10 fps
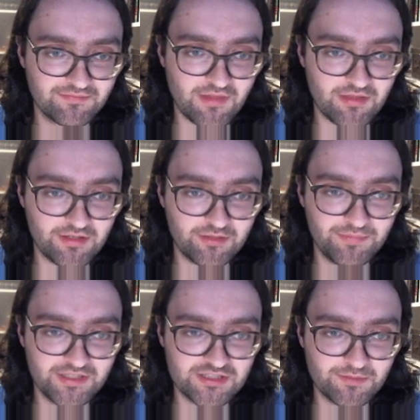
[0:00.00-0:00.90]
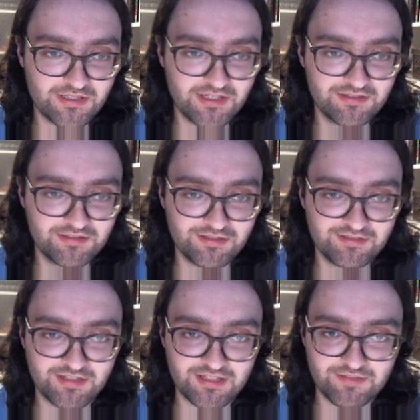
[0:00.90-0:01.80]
Their bishop can't. It's a